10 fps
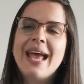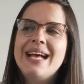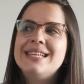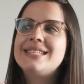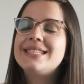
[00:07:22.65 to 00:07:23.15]

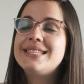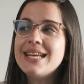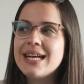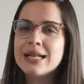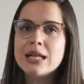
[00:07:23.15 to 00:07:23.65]

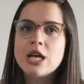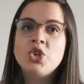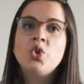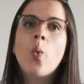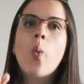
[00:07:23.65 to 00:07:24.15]
Still,
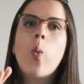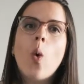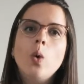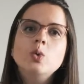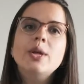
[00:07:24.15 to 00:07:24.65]
you
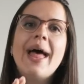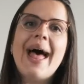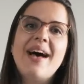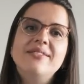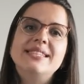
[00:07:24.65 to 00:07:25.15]
want to
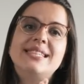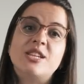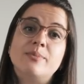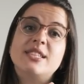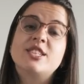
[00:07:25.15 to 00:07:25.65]
have
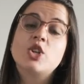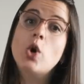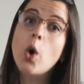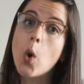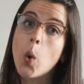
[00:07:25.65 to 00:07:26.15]
some
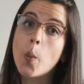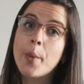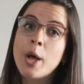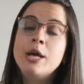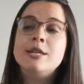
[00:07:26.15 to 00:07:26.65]

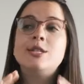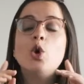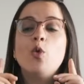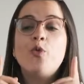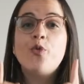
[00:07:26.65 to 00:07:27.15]
scope,
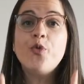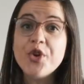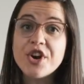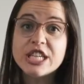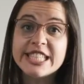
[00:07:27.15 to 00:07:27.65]
so
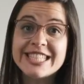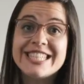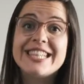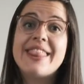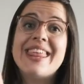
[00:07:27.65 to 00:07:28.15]
first
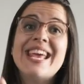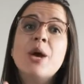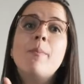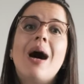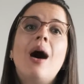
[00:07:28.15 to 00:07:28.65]
think
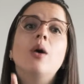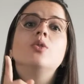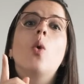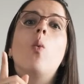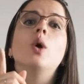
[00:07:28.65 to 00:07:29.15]

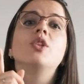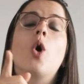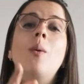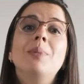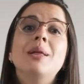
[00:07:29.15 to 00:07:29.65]
about what
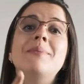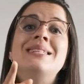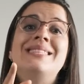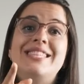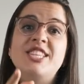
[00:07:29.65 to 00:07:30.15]

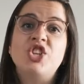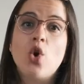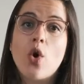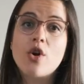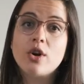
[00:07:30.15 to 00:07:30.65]
complements
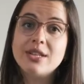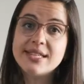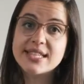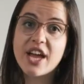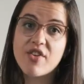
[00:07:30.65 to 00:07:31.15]
your
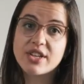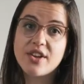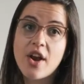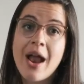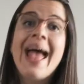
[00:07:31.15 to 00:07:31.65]
hotel's
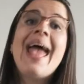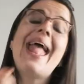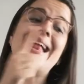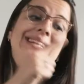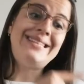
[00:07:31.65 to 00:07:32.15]
character,
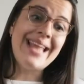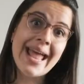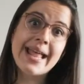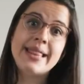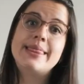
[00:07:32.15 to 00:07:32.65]
and
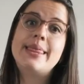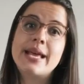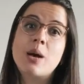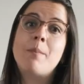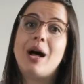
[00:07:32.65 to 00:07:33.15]
then
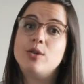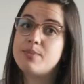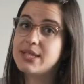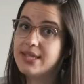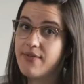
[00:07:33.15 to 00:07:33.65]
think about
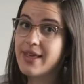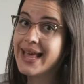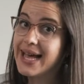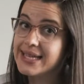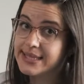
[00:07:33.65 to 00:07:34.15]
specific
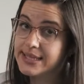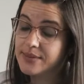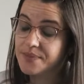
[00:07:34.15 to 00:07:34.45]
guests.